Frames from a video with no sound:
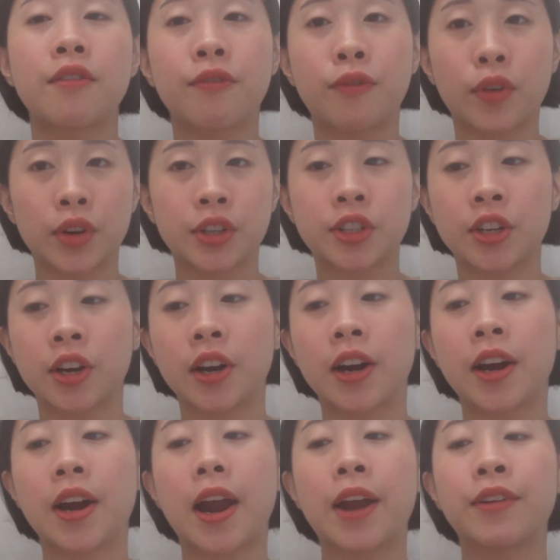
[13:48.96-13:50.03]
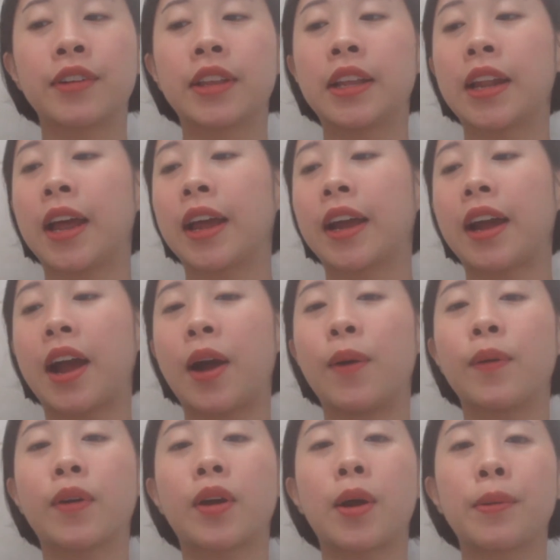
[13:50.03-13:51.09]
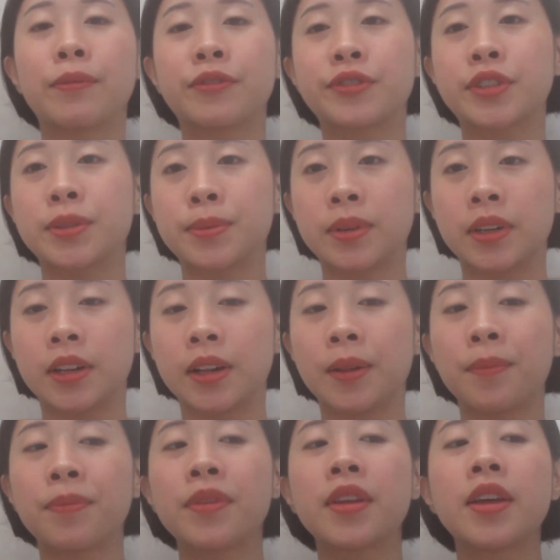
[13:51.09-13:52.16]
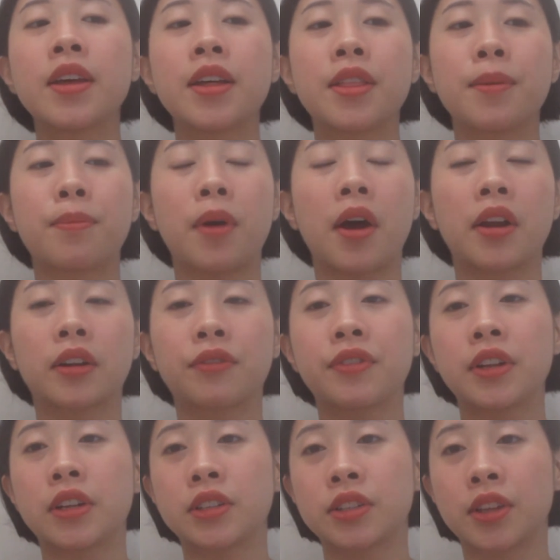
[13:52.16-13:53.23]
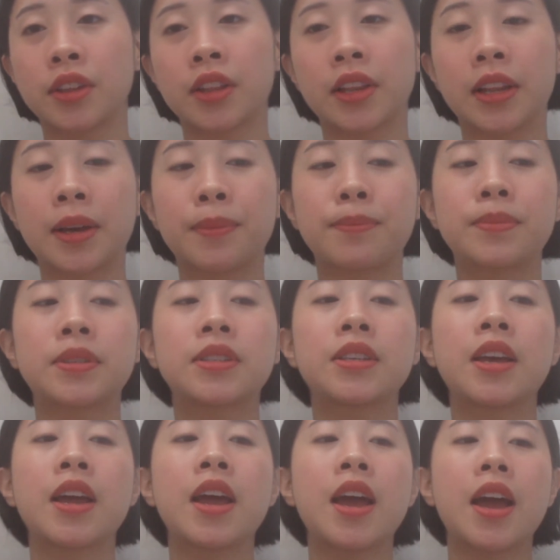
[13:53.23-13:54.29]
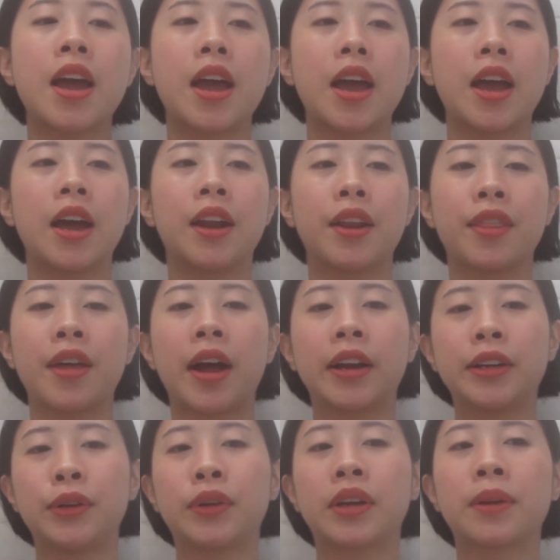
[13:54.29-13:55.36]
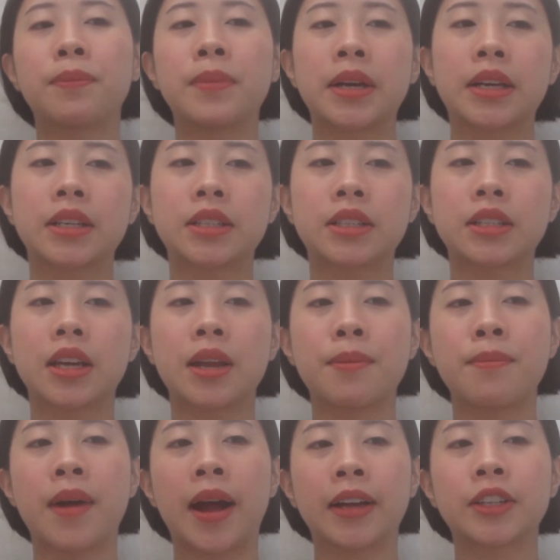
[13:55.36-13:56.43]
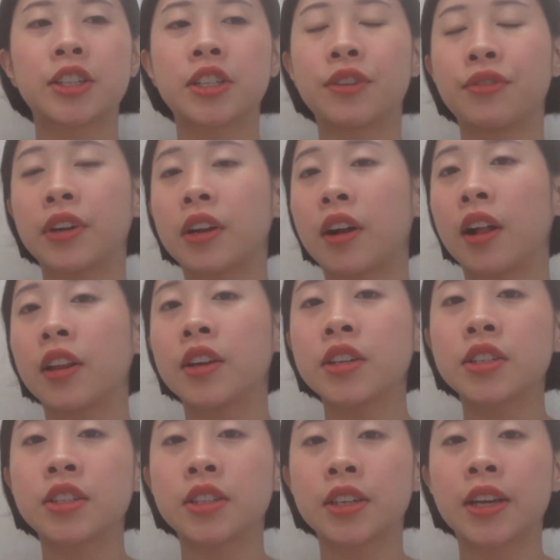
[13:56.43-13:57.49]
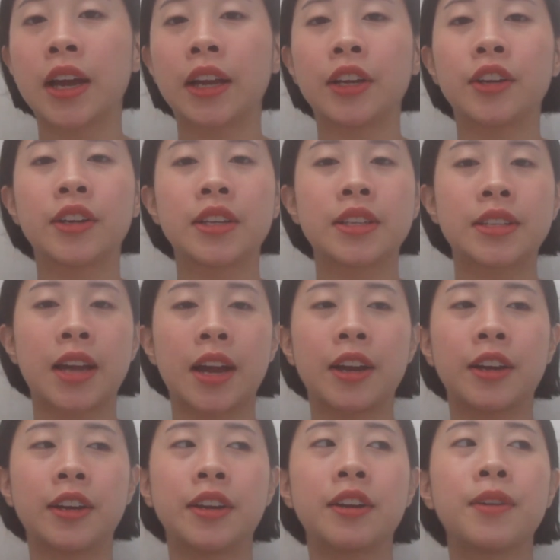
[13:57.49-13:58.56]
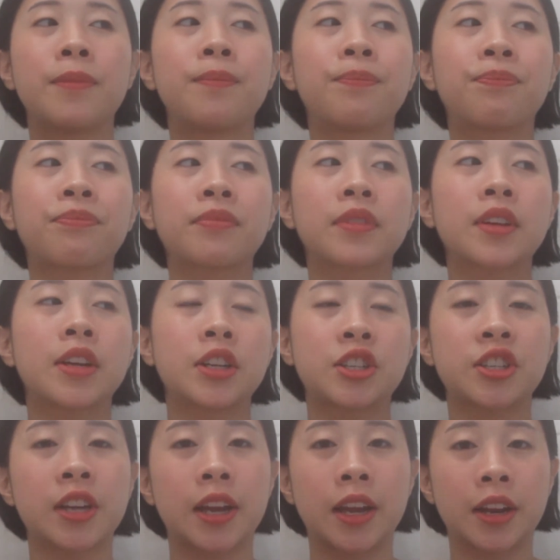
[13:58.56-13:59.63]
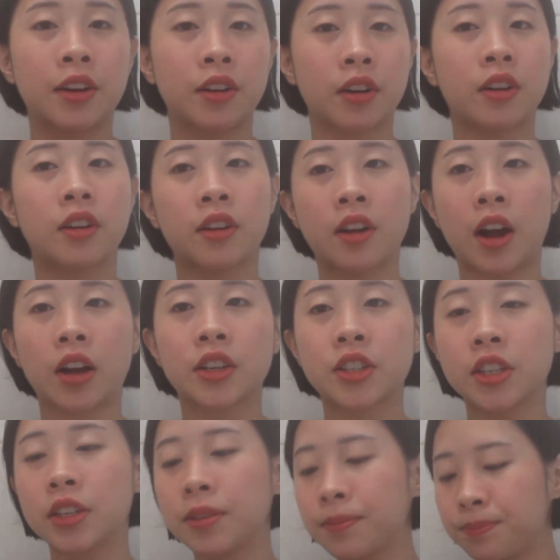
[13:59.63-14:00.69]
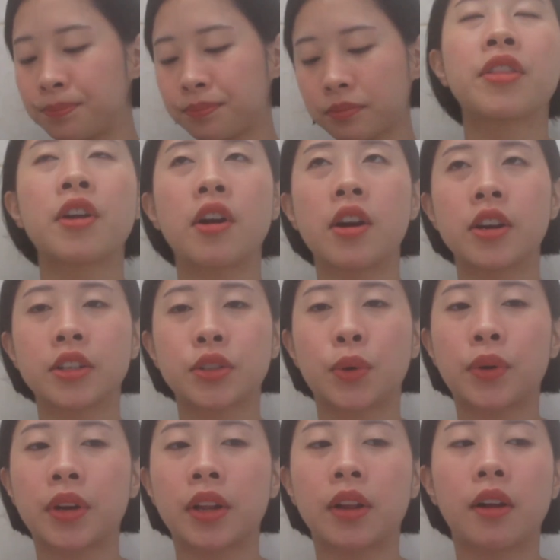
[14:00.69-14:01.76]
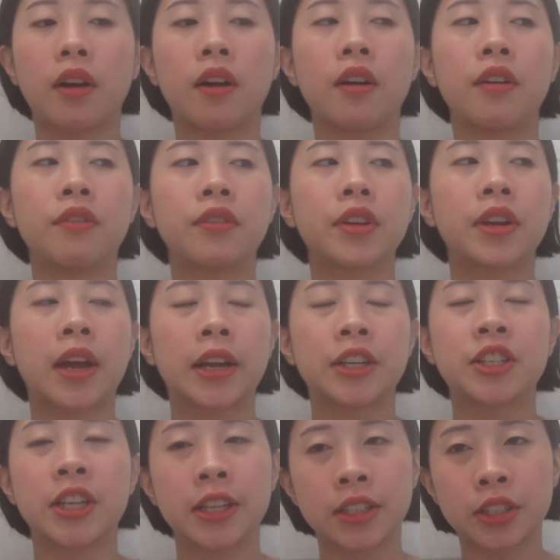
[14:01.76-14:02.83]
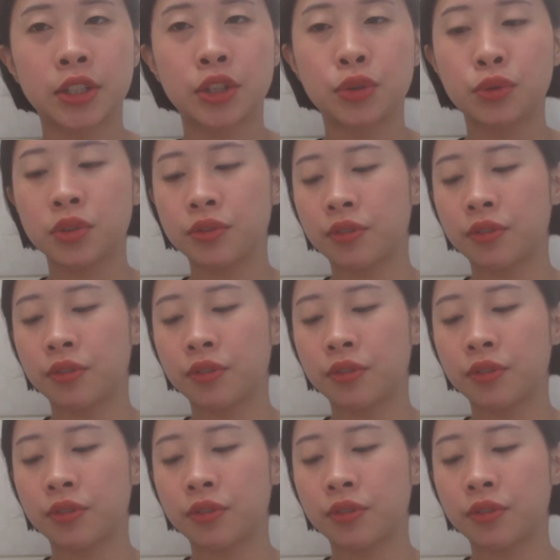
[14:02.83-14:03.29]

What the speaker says: for sure. I really like how comfortable the product feels on the lips, and that you can mix and match different colors to get your desired shade or concoction. There are a total of 9 shades to choose